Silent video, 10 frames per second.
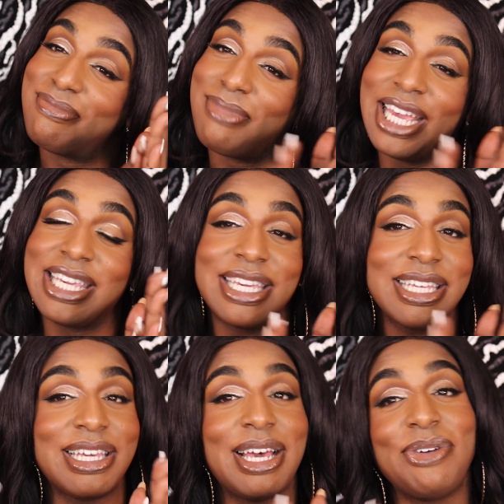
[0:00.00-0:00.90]

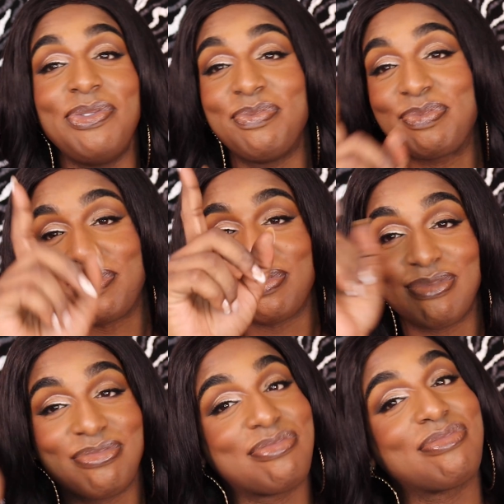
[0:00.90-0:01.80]

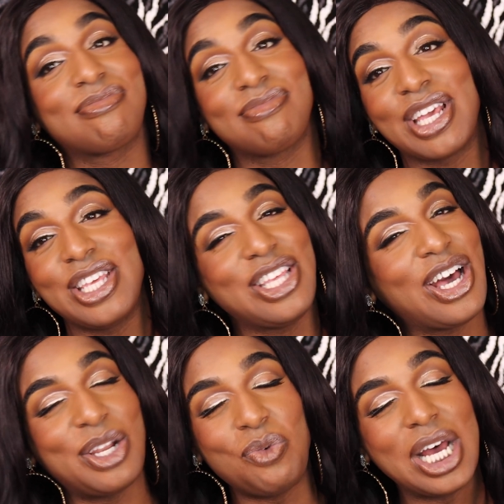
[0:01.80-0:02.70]
MyKitCo.
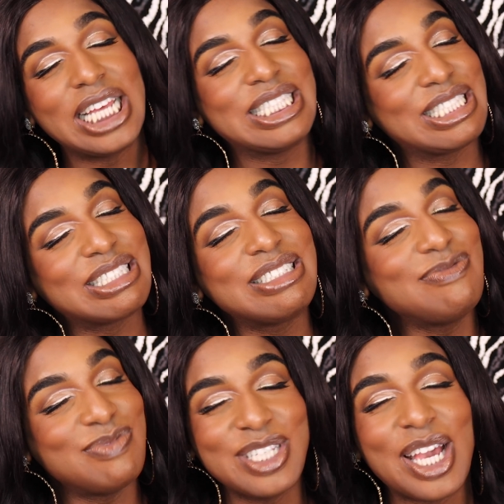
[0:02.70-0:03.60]
Y'all the ones.
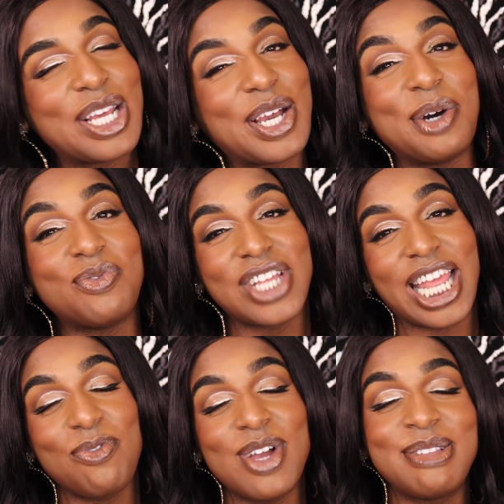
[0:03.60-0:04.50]
Y'all the goat
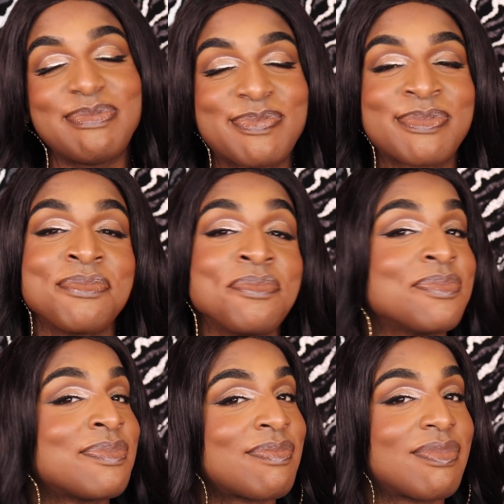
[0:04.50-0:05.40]
family.
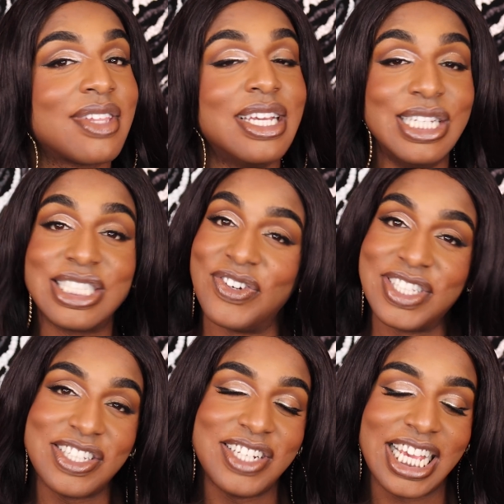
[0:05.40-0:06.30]
So
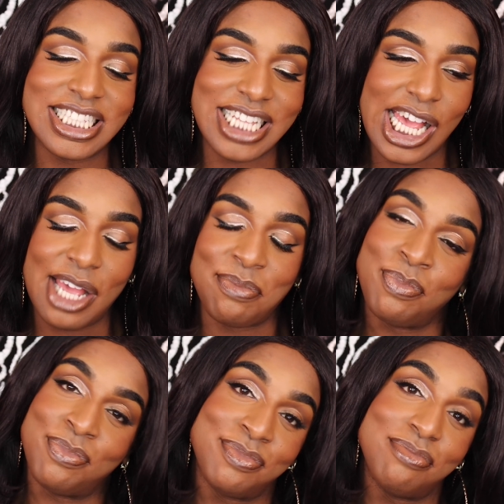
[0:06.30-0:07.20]
until next time,
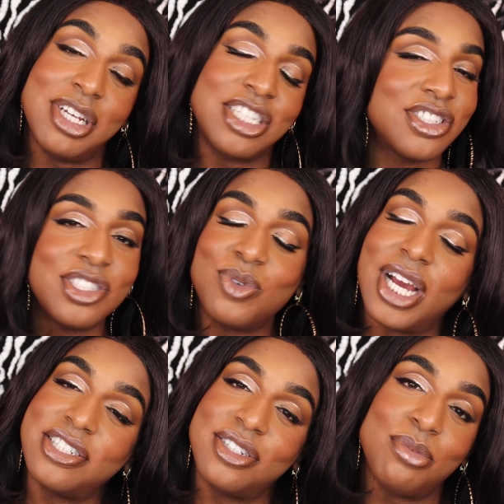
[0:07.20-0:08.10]
make sure you
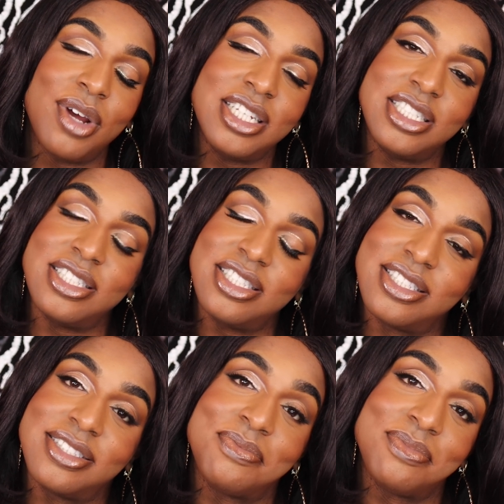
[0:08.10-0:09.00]
wash your brushes.
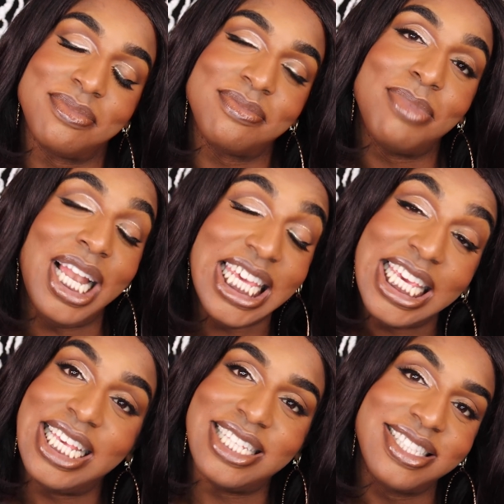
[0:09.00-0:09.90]

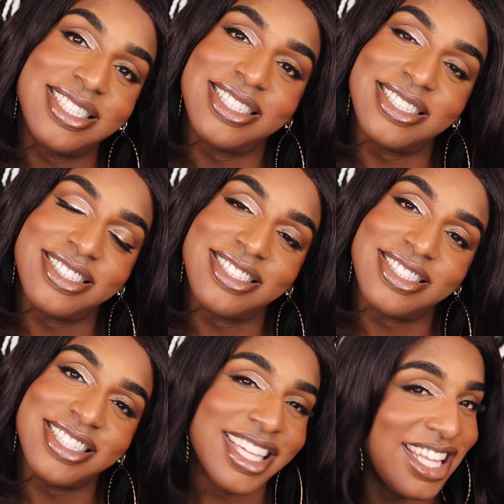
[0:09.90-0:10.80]
Please.
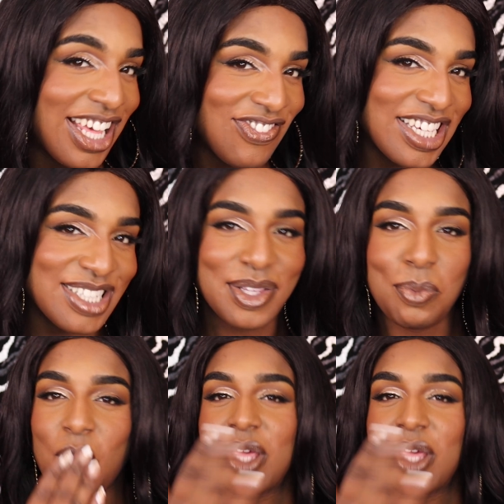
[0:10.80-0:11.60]
Love you.